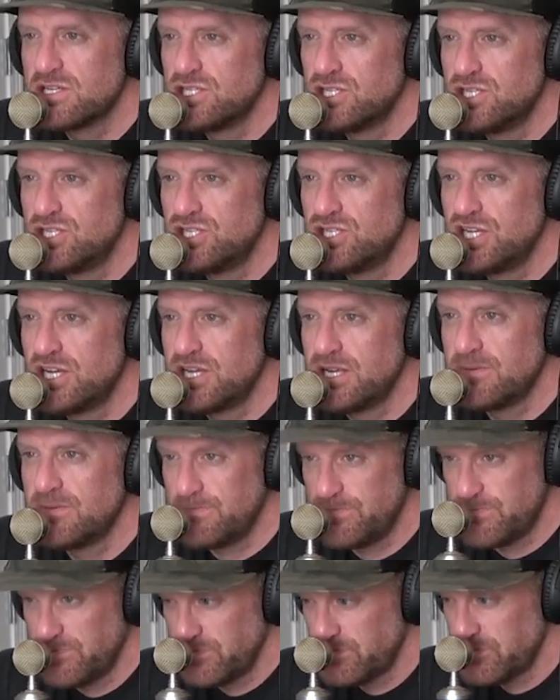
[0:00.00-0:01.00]
shit
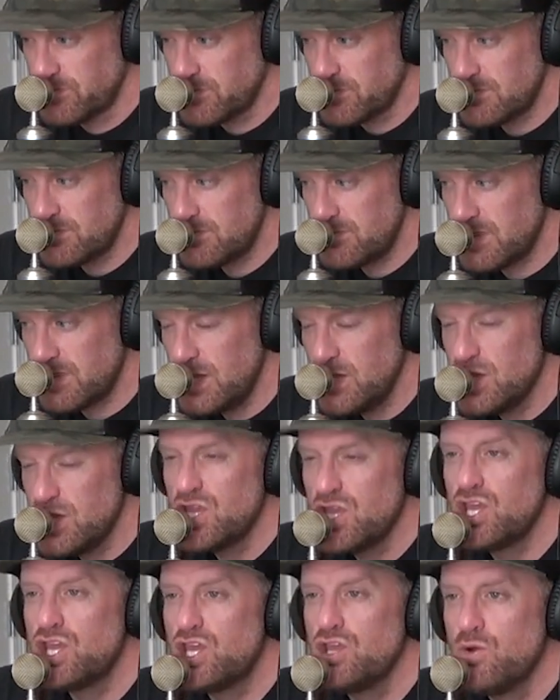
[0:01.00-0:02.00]

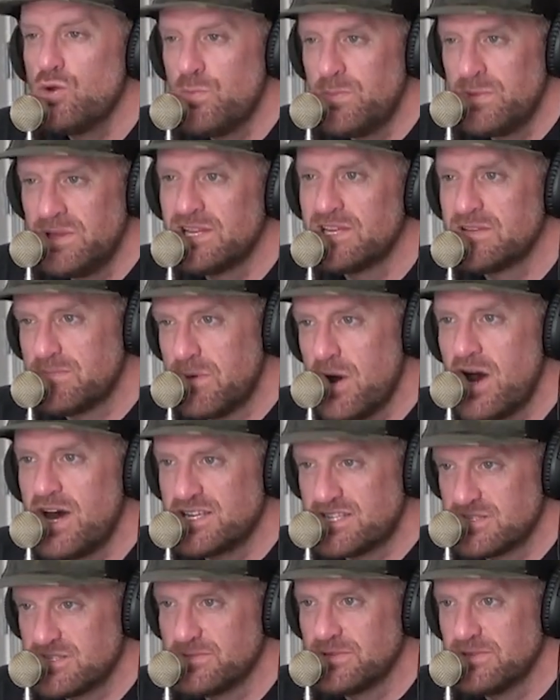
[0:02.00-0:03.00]
humanly
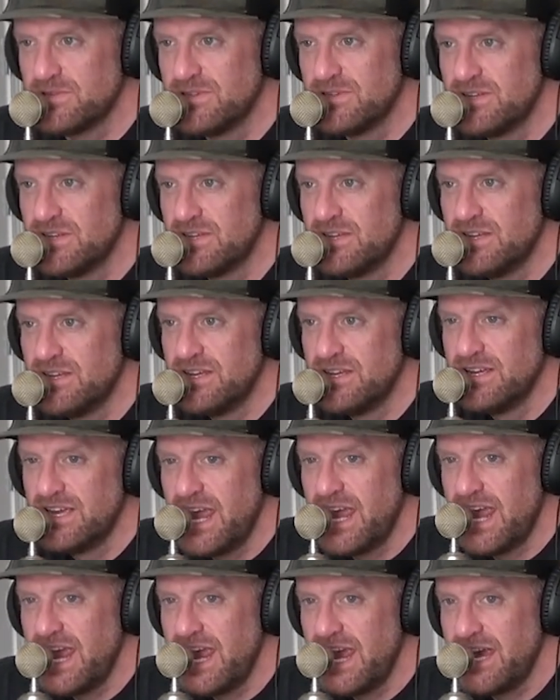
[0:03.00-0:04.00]
possible
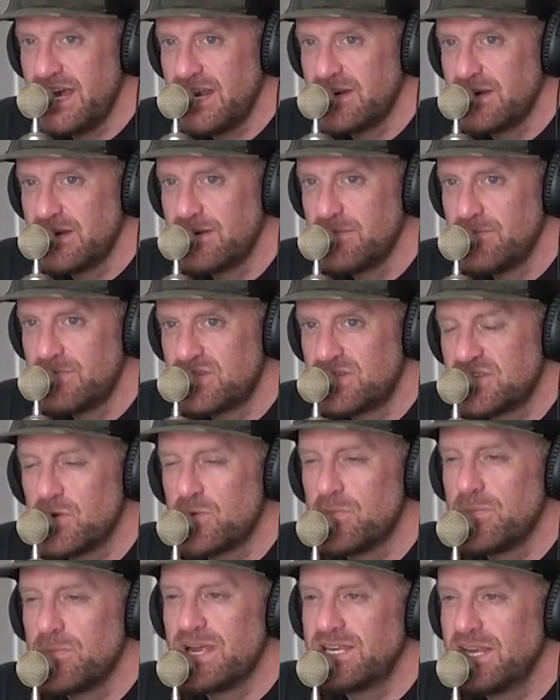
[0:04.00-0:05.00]
and
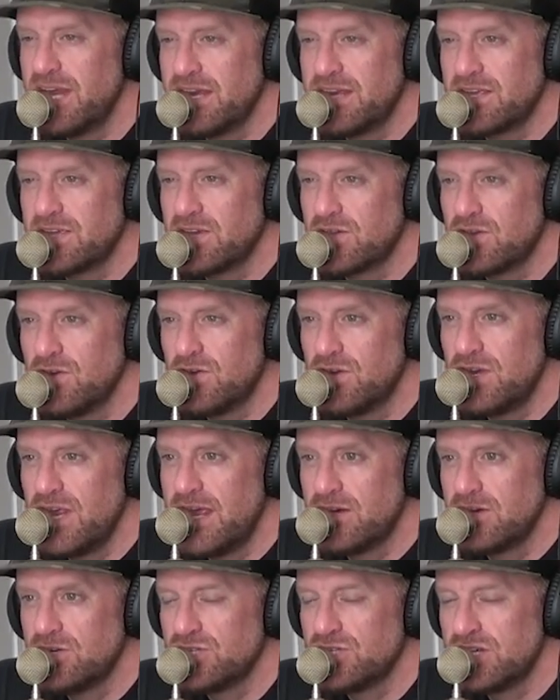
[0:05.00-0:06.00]
still maintaining a good
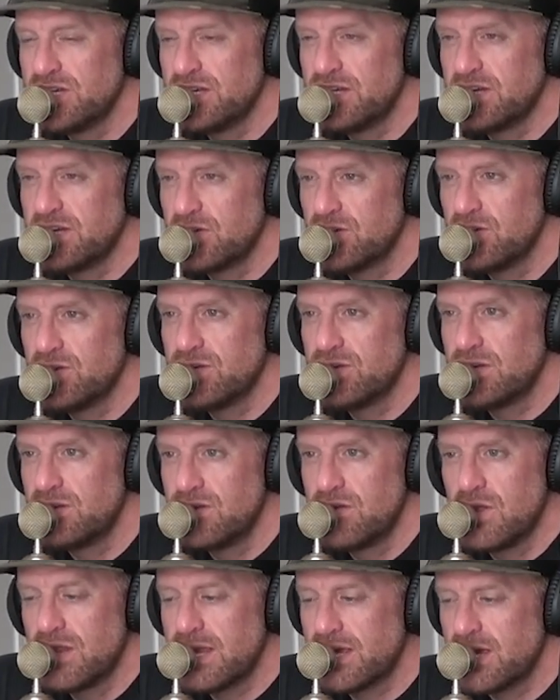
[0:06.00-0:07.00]
energy and a
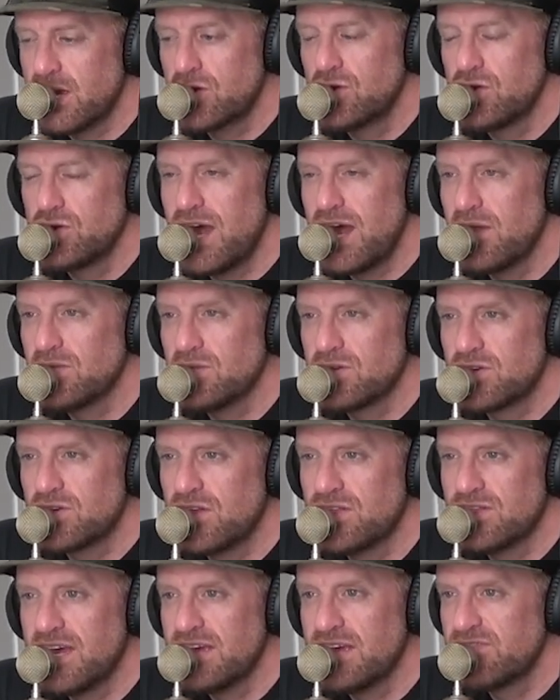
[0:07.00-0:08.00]
good outlook
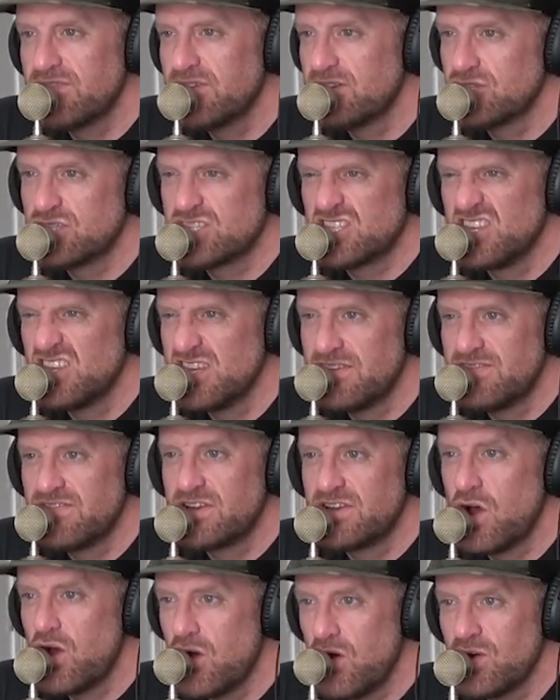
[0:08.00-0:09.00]
on life and just
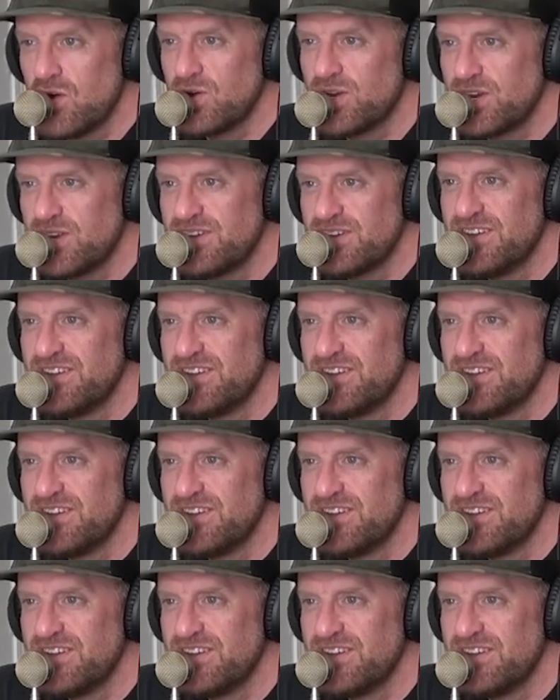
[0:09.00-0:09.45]
living hard.